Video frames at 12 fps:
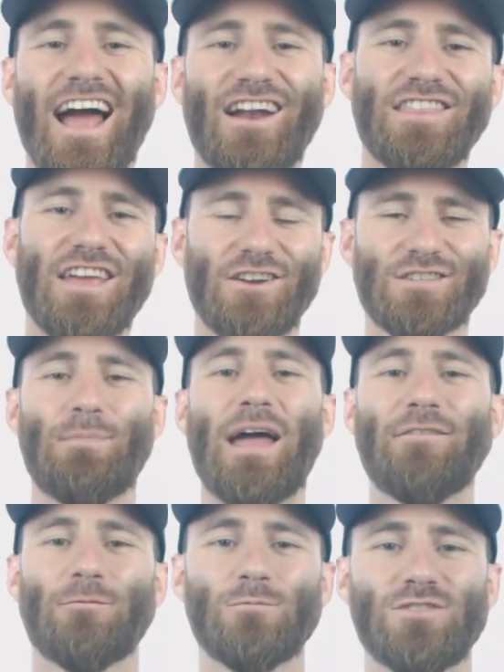Howdy there, it's
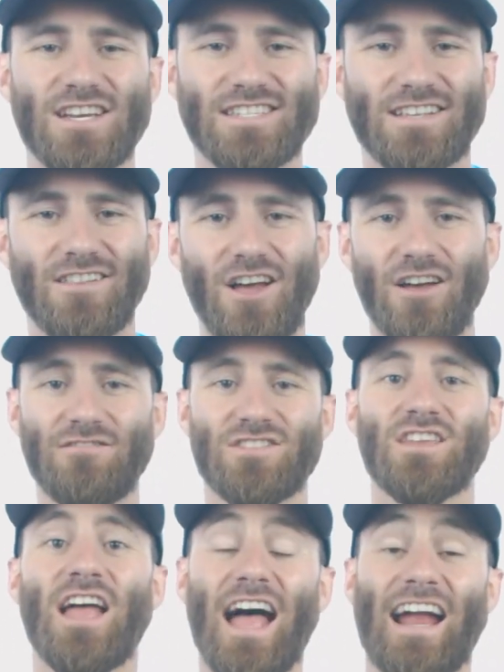Ben from Just
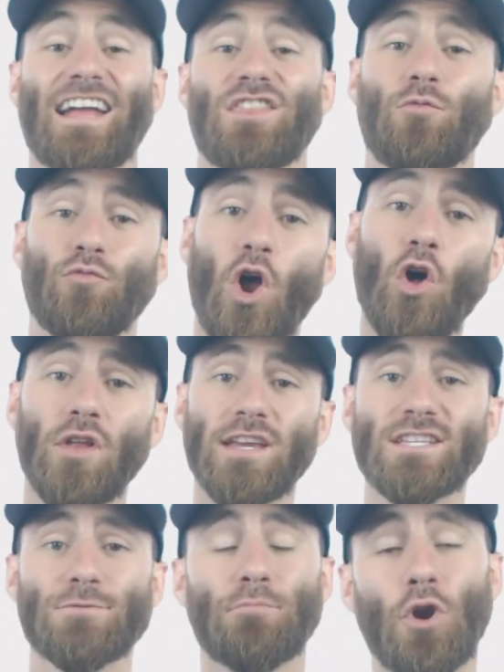Gloves. I got the
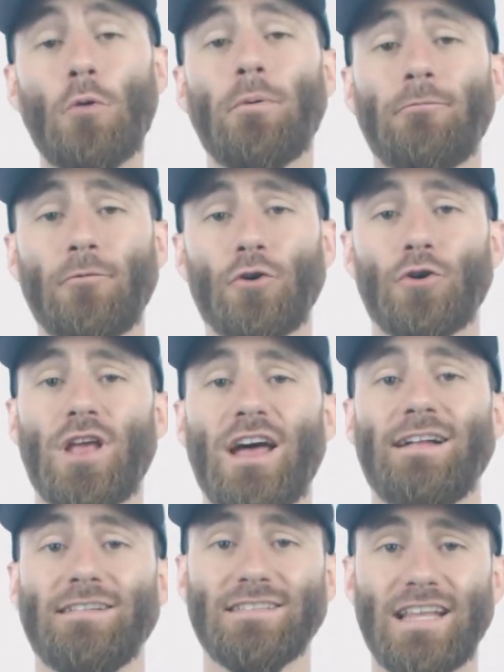Rawlings Pro Preferred
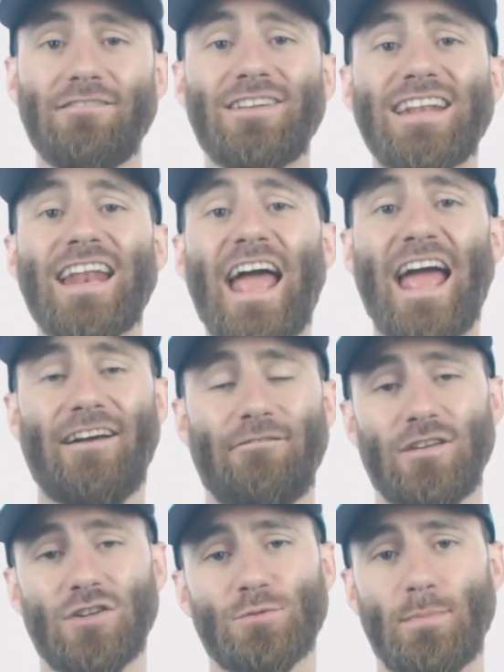
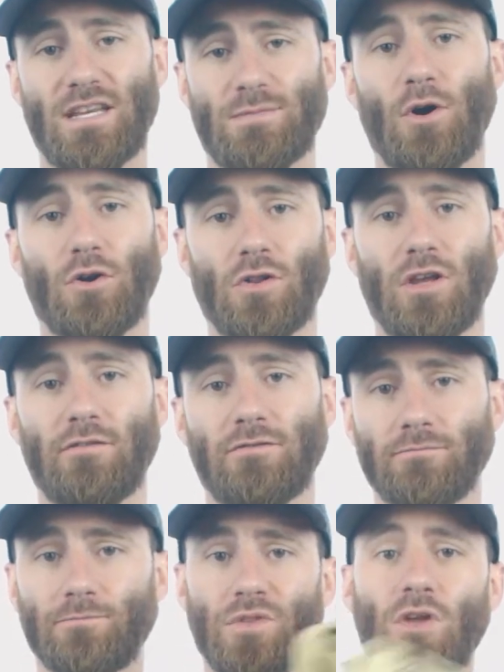11.5-inch baseball glove.
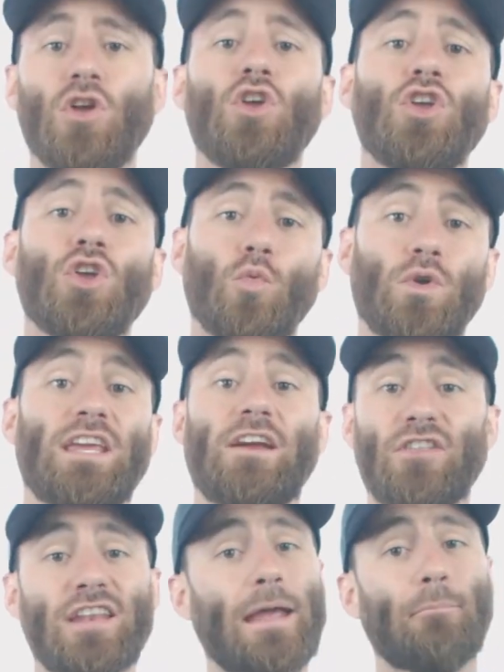When you
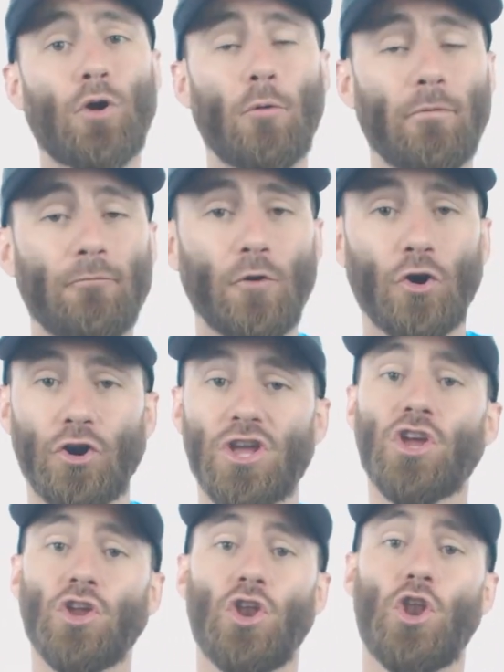hear the name Pro
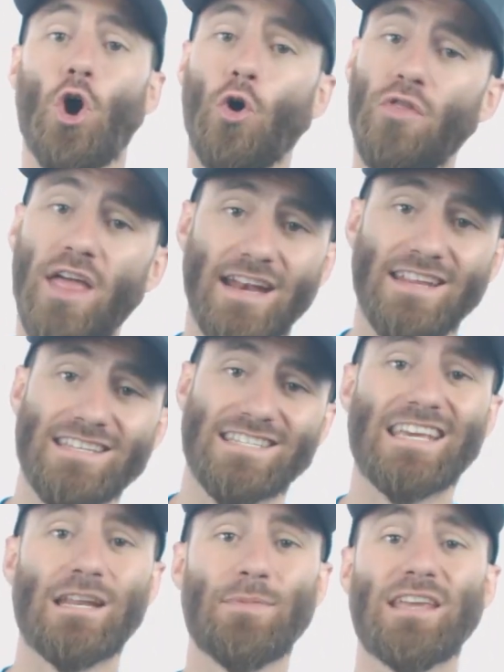Preferred, know that it is
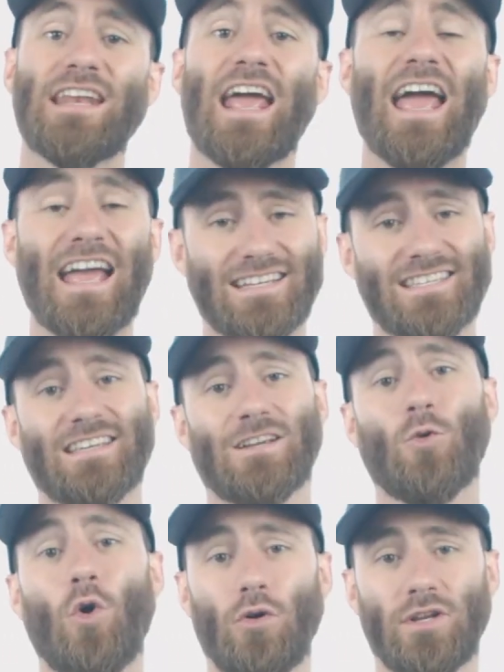going to be an
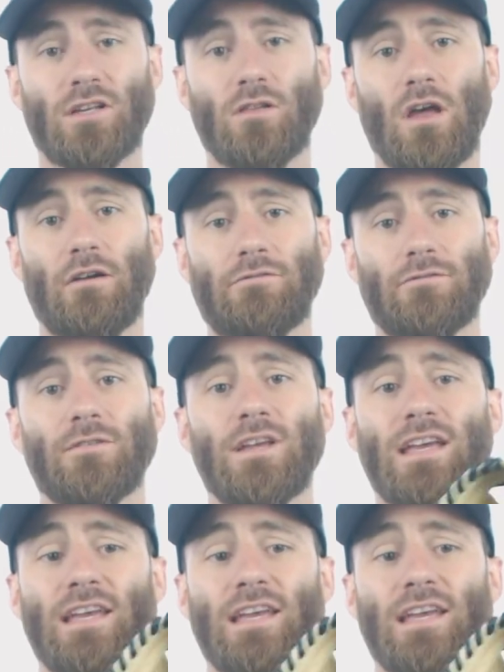excellent quality glove.